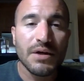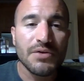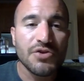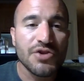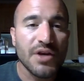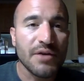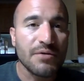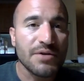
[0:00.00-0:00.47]

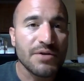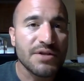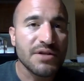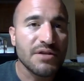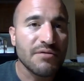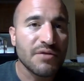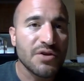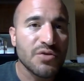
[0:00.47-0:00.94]
generous
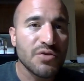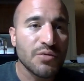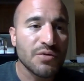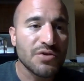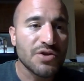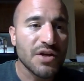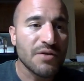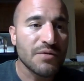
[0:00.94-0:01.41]
individual
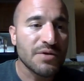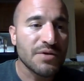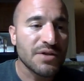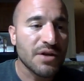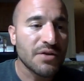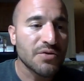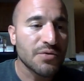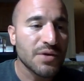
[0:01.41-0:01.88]
and generous
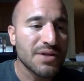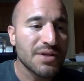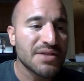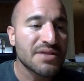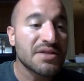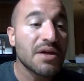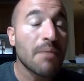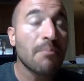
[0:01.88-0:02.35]
country, at
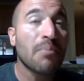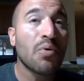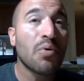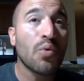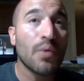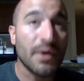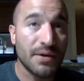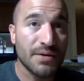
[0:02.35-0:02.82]
some
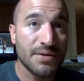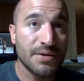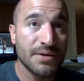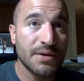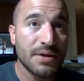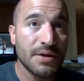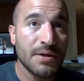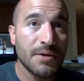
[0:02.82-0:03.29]
point,
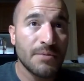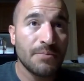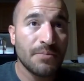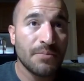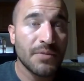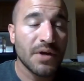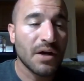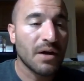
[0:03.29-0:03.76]

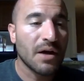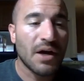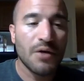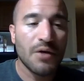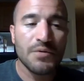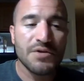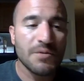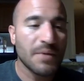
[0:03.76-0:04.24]
I
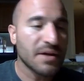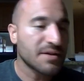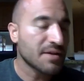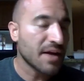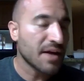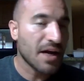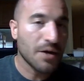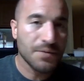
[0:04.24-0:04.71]
always go back
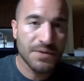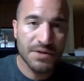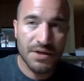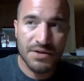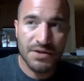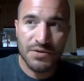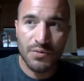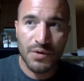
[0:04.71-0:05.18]
to the house
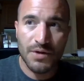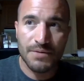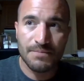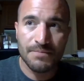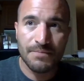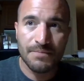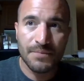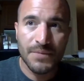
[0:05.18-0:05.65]
test, right?
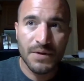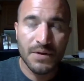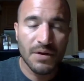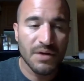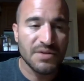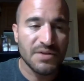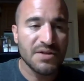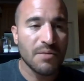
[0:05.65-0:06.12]

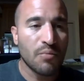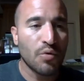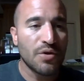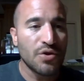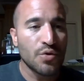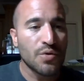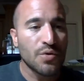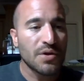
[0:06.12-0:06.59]
At some
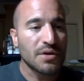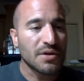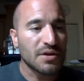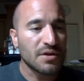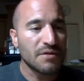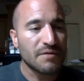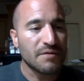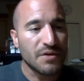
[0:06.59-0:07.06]
point, you can
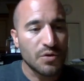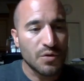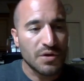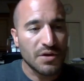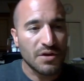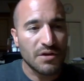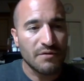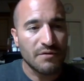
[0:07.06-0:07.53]
give and you
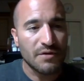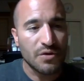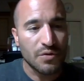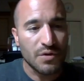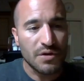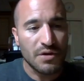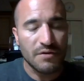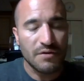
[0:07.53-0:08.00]
can give and
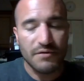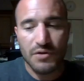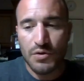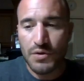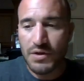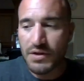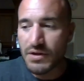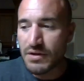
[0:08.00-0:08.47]
you can give and
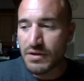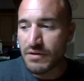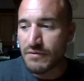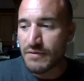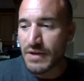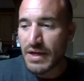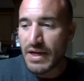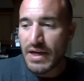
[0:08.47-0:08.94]
you can
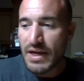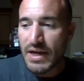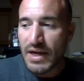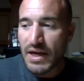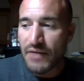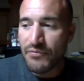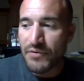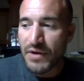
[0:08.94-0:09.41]
give,
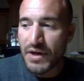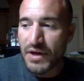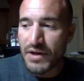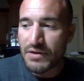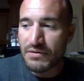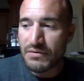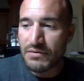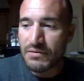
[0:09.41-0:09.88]
and
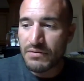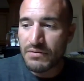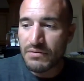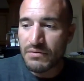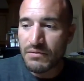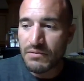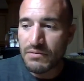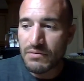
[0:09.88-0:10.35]
then
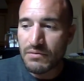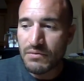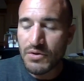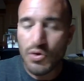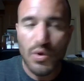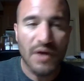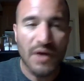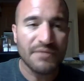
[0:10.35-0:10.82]

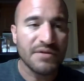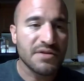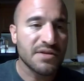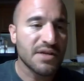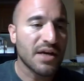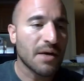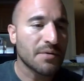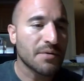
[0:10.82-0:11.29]
you have to
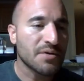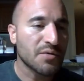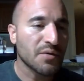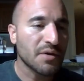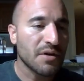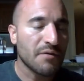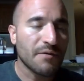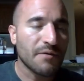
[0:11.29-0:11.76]
see how it's
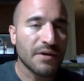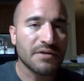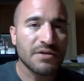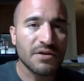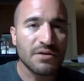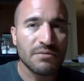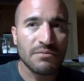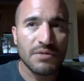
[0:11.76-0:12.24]
really
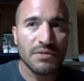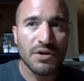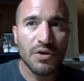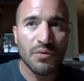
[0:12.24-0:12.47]
affecting